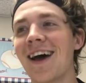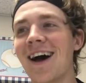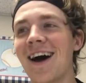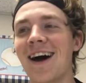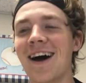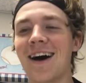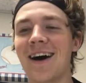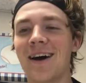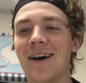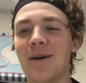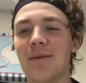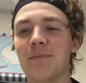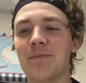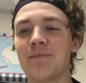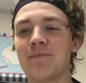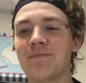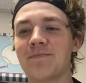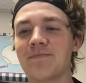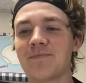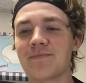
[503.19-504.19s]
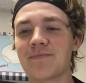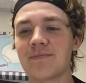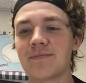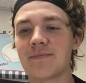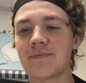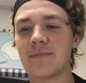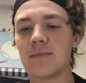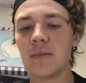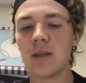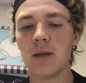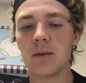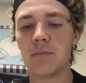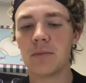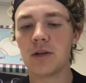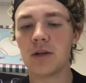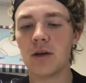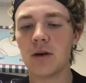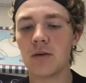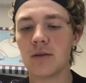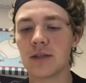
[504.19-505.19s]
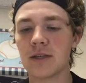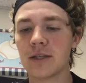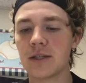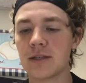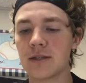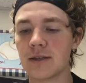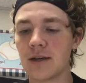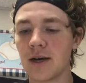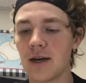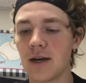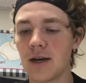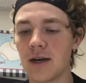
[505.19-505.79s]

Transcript: But no, this